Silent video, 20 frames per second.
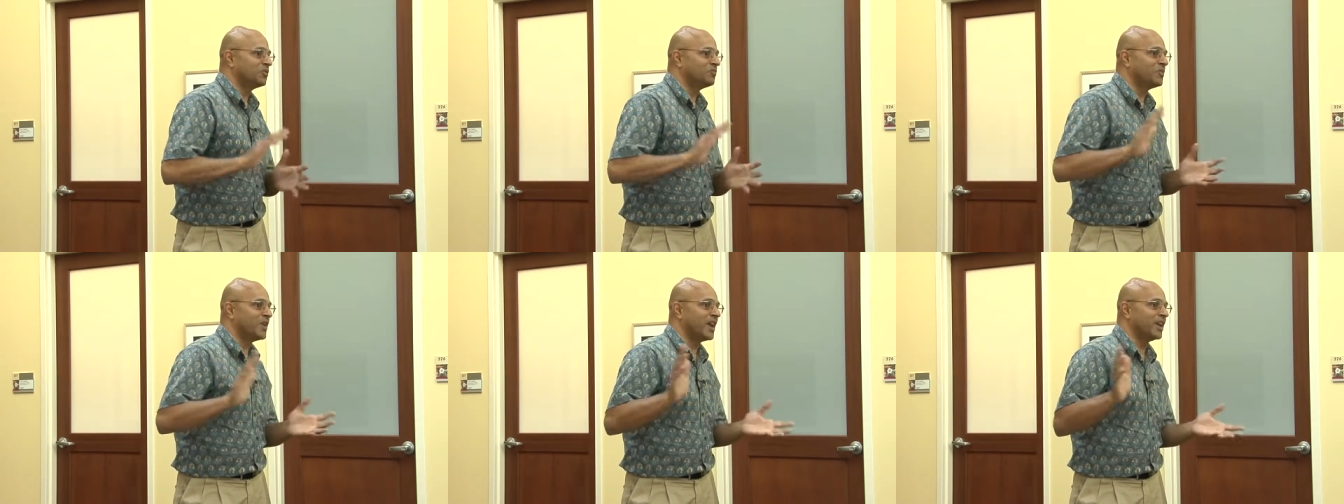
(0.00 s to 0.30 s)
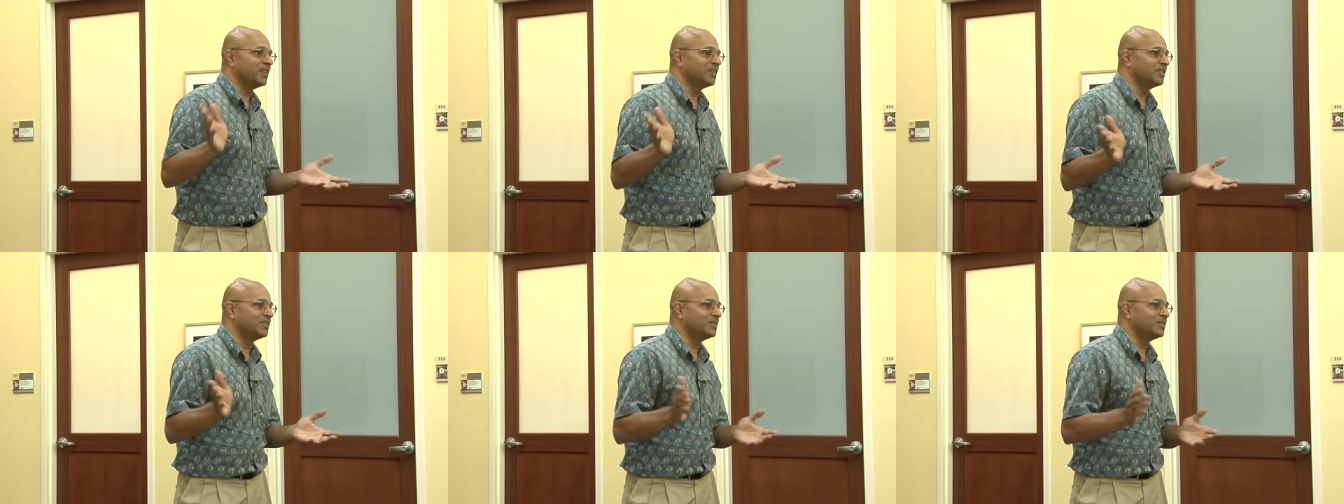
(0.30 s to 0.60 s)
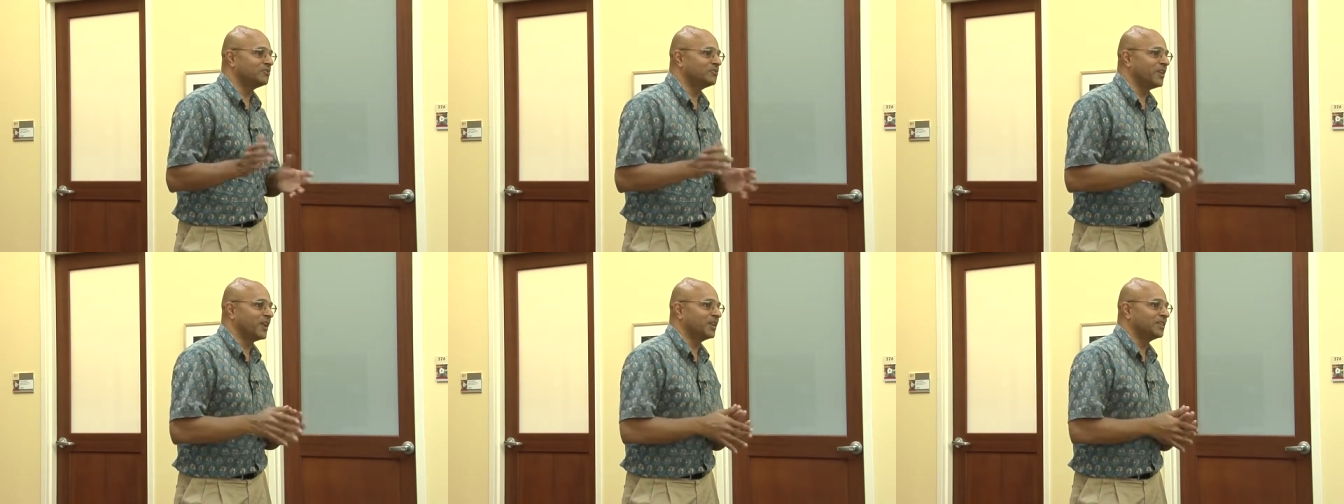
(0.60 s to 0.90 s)
abandon
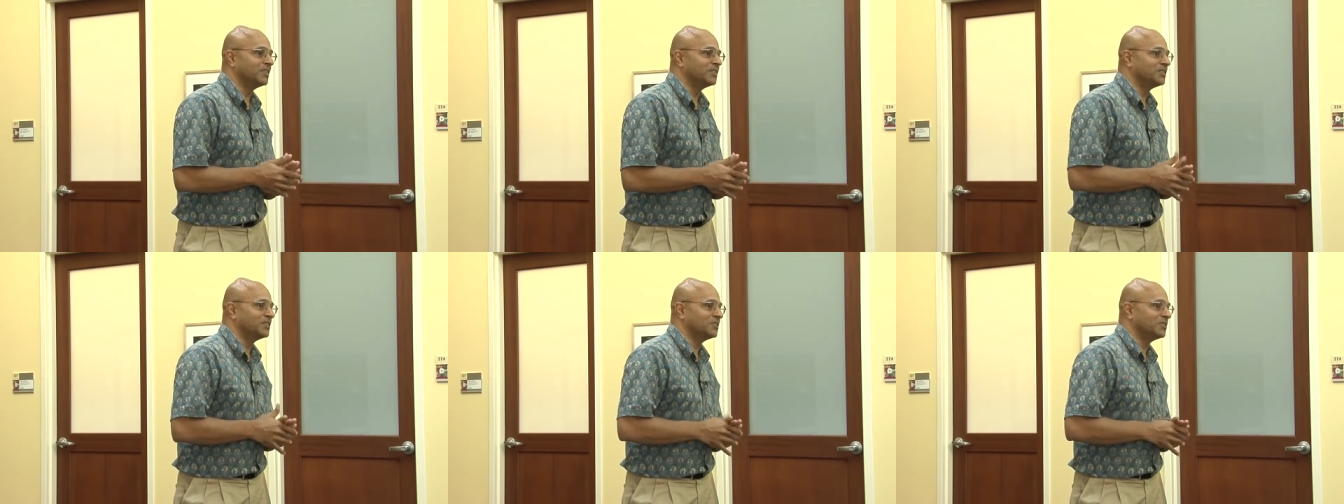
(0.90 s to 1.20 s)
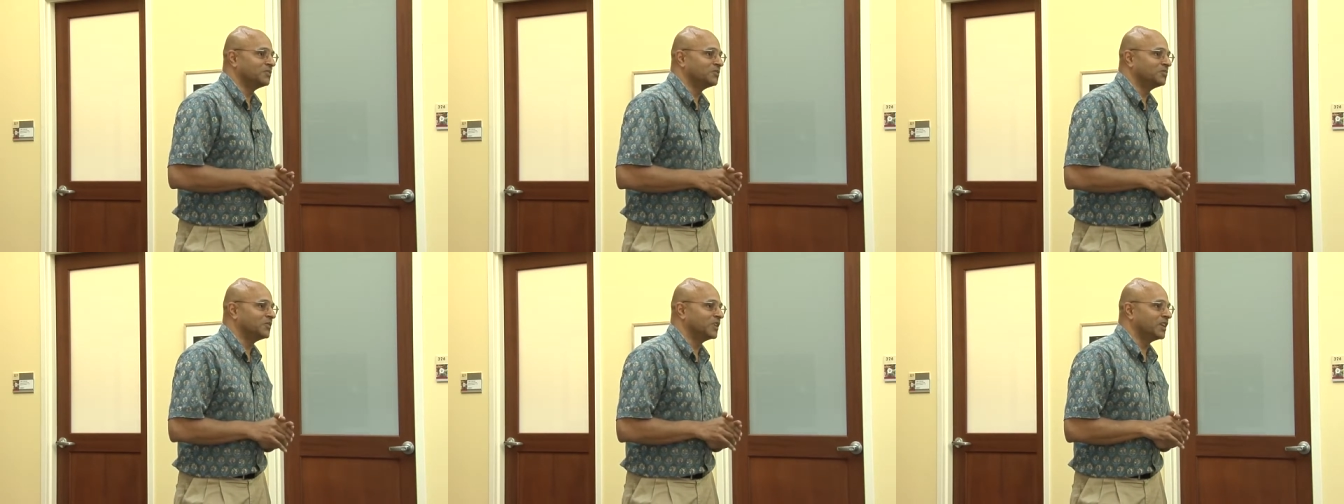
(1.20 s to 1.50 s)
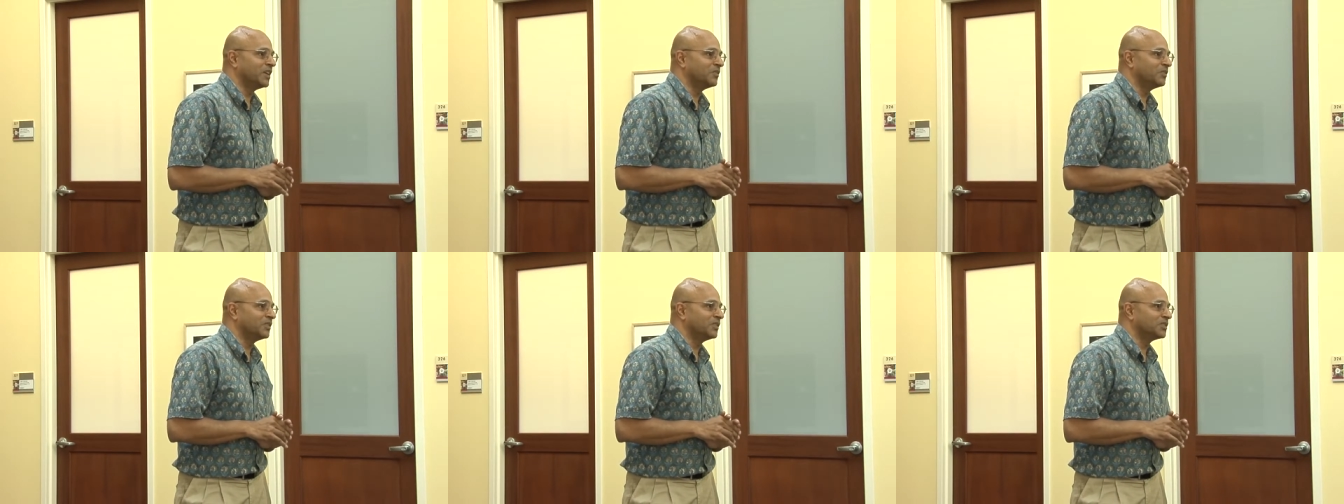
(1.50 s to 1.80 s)
the fantasy of
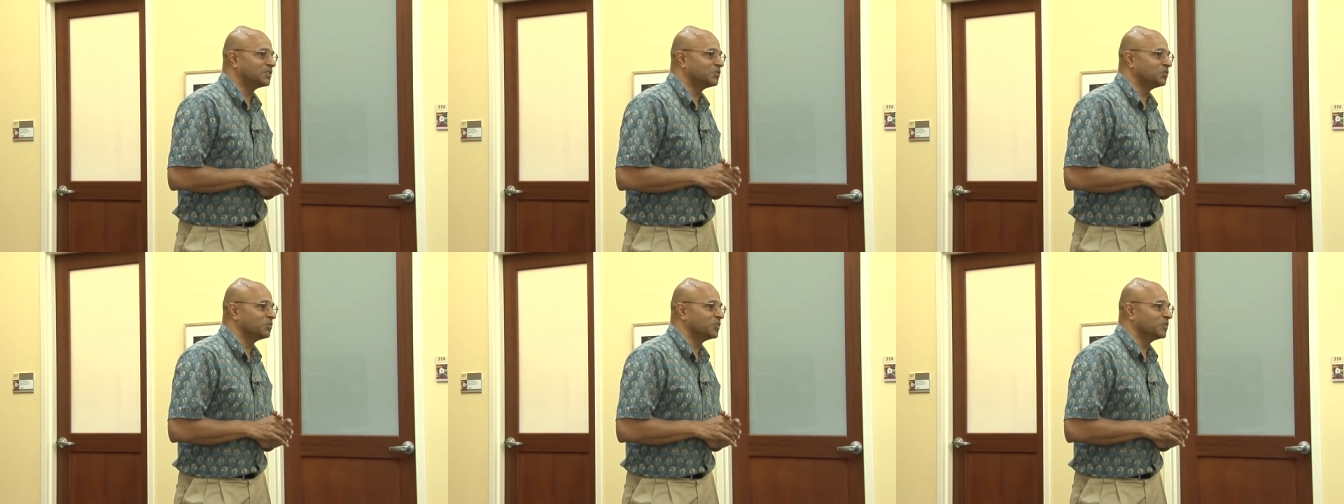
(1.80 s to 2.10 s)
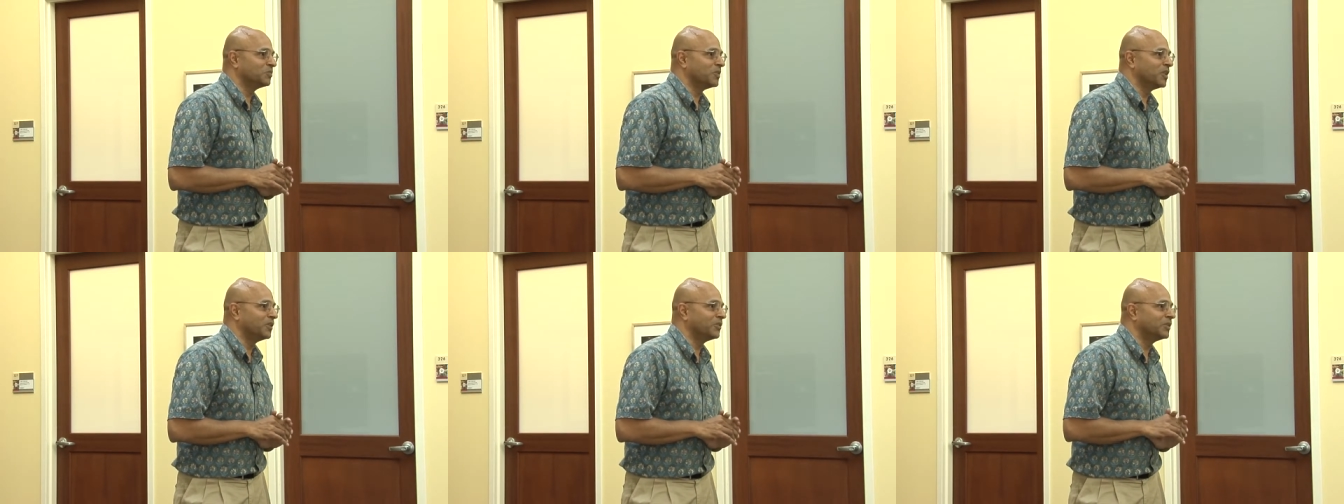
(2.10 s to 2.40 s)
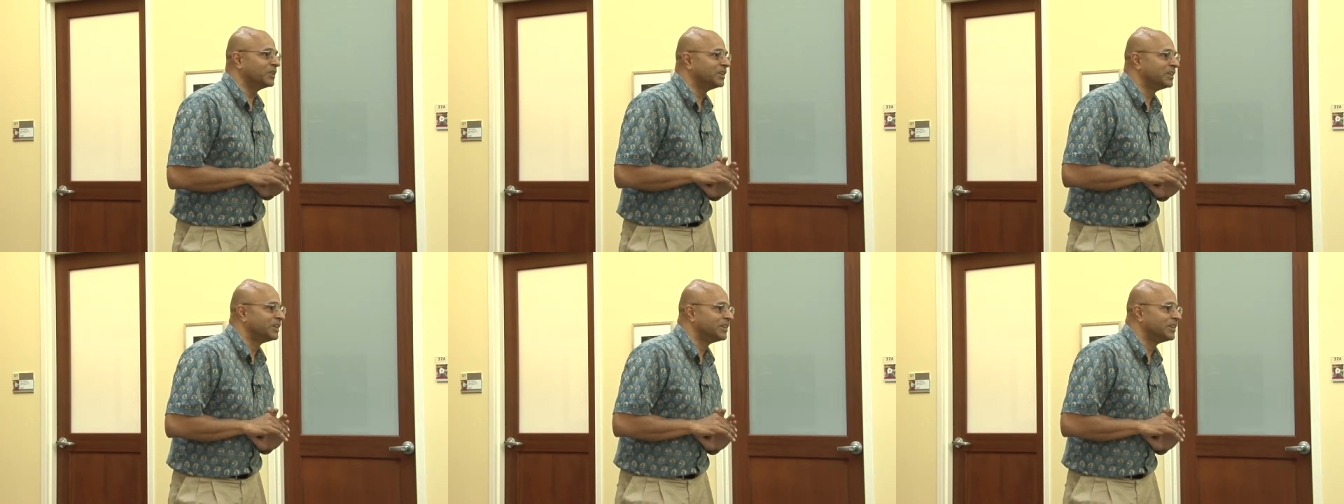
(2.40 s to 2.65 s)
becoming a superpower.